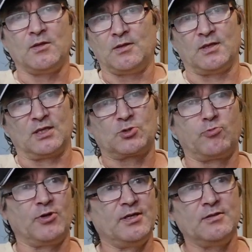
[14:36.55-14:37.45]
You got
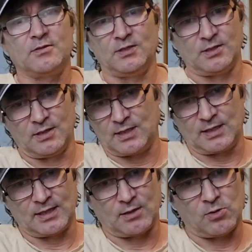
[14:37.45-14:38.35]
spring, you're going to
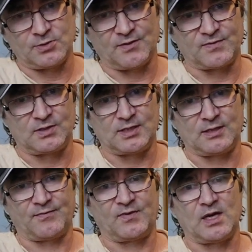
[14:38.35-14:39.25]
get a whole different set
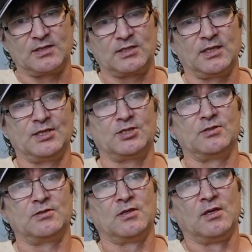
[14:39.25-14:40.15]
of
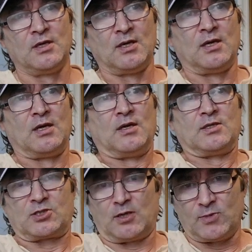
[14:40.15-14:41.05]
constellation.
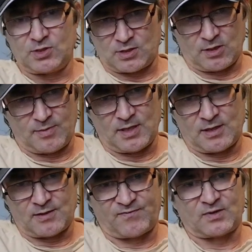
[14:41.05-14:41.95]
Summer is going to be a
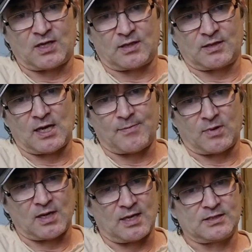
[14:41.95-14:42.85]
different type of
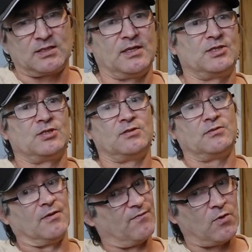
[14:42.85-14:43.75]
constellation.
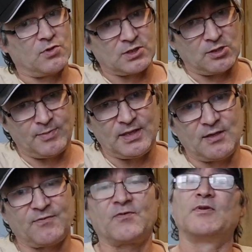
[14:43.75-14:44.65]
The fall is going to be
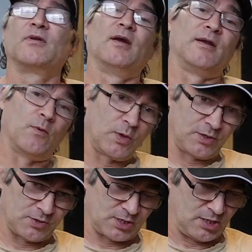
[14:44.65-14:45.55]
different, and the winter
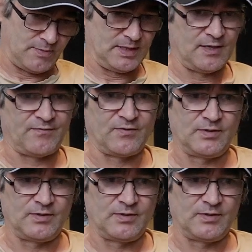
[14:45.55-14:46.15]
is going to be different.